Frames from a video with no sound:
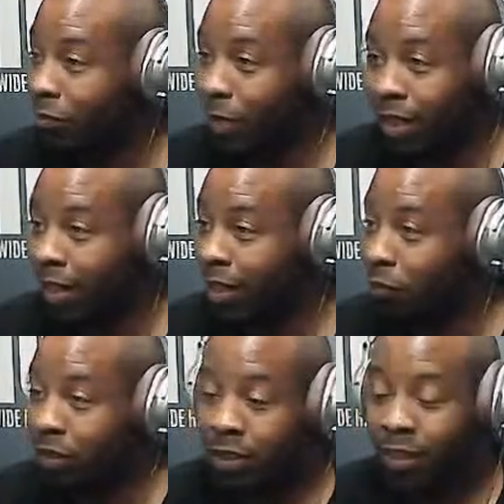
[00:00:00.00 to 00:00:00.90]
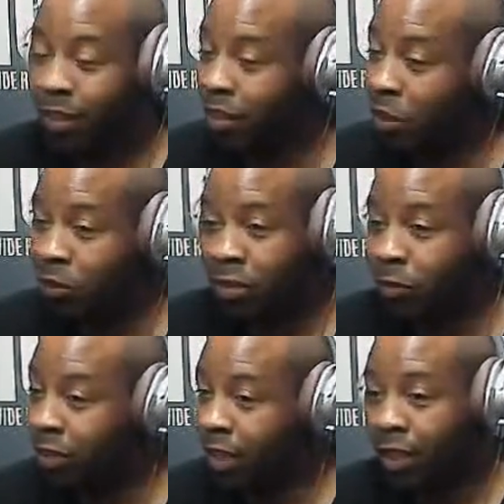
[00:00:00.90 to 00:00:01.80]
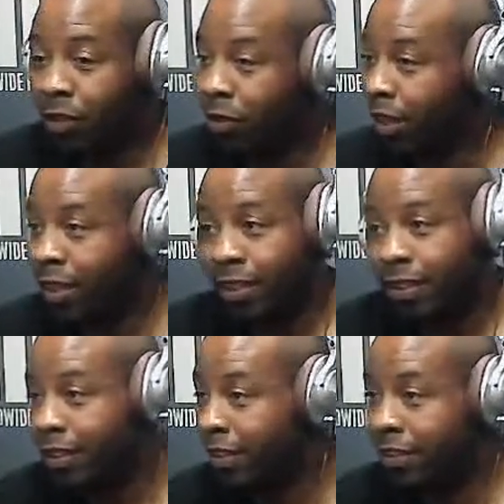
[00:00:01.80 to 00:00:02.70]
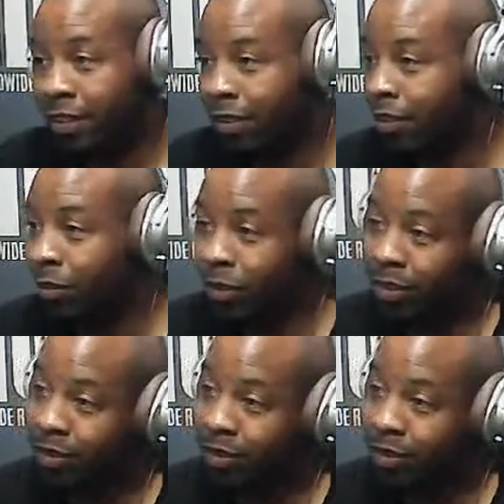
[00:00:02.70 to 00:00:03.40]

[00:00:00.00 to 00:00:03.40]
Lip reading: Man, went to the in-laws. It was like, okay, let's do it.